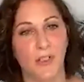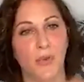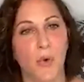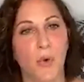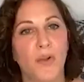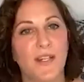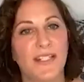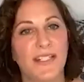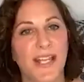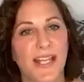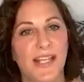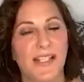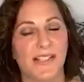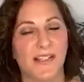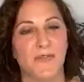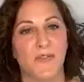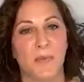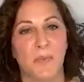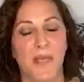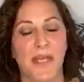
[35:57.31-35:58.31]
glory
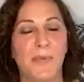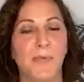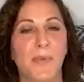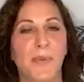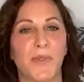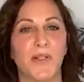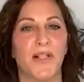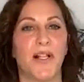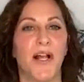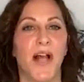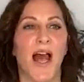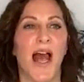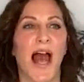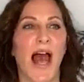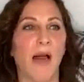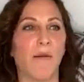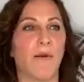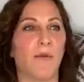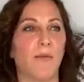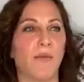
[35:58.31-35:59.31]
days of the people,
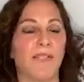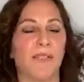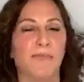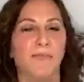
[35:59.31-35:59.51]
how it